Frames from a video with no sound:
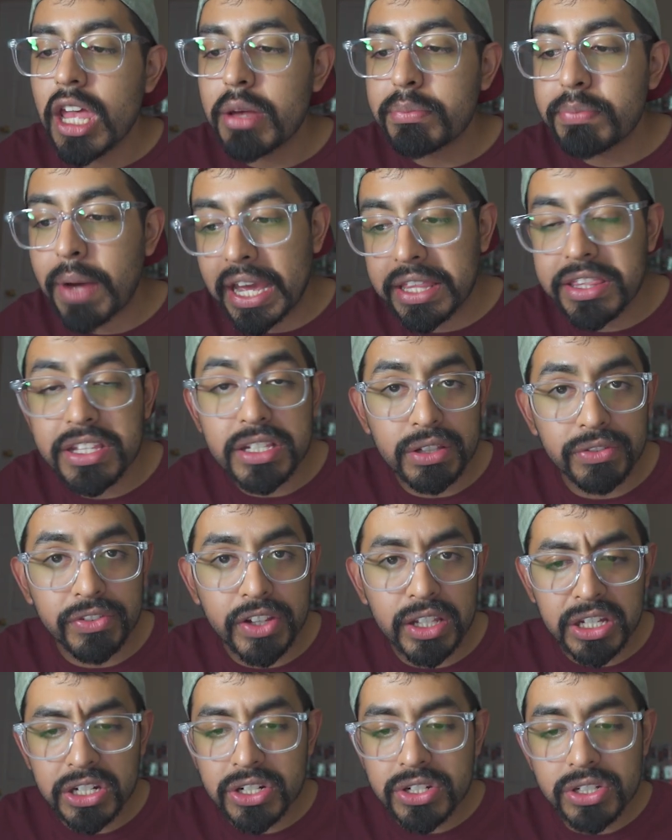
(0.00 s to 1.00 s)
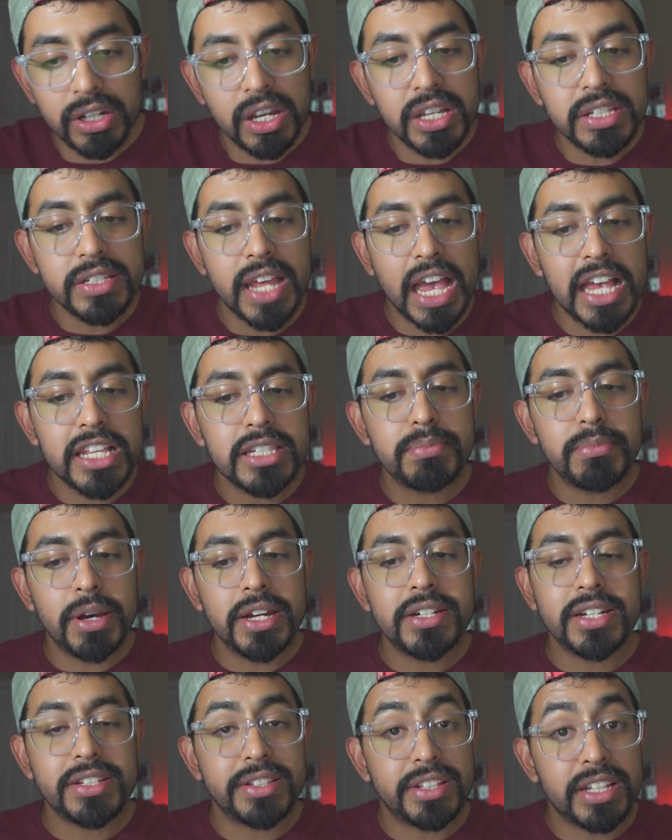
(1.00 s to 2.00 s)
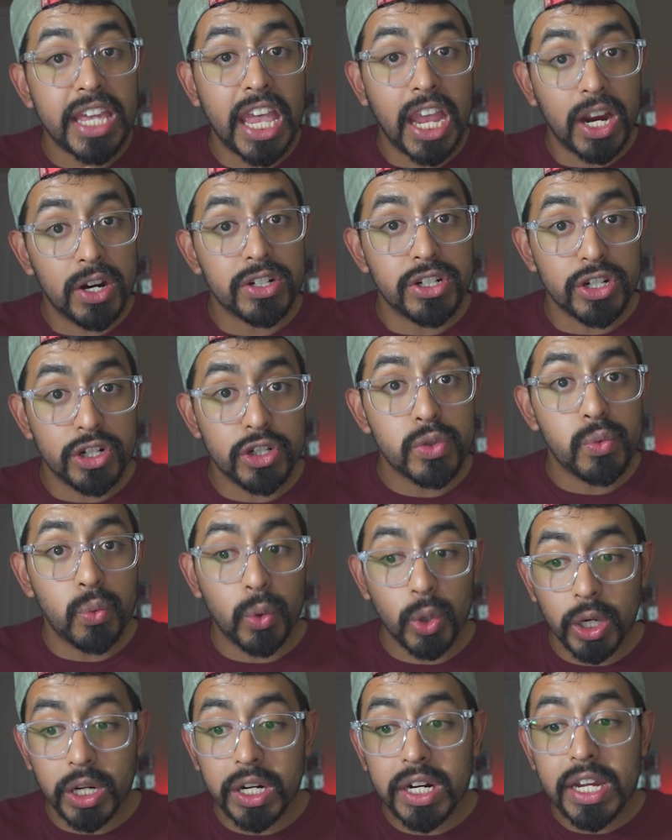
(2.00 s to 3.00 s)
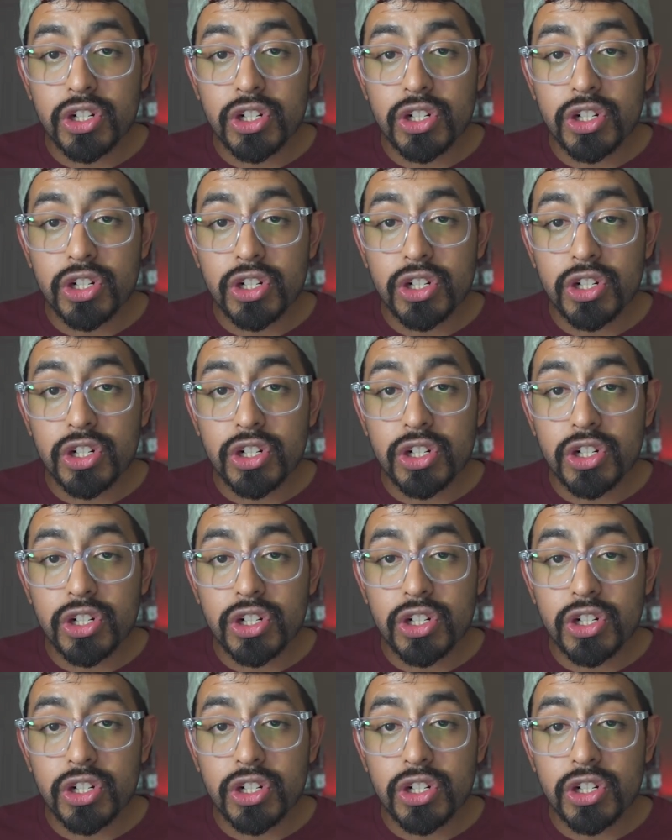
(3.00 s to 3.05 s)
by this villain just as much as the characters were.